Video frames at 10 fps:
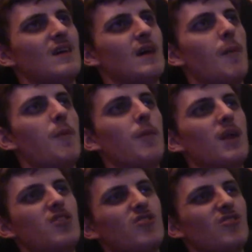
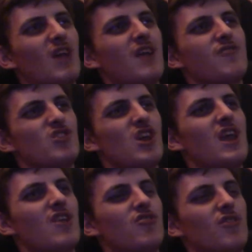Abomination's kind of
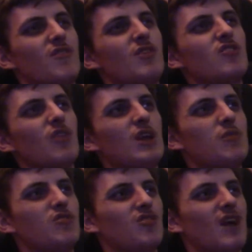changed, because originally he was
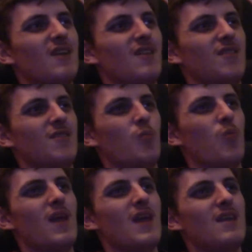just kind of this
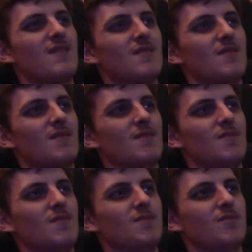weird,
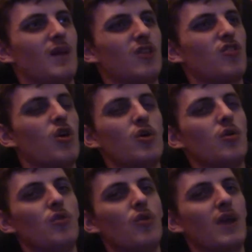like,
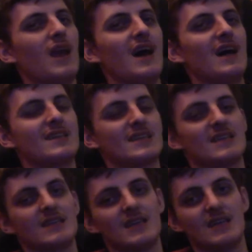turtle-looking ass
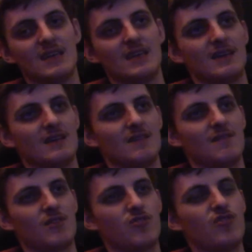
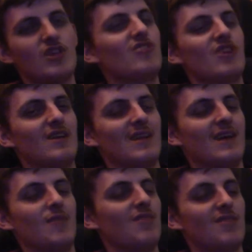creature. Like,
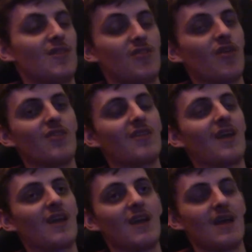he was disgusting.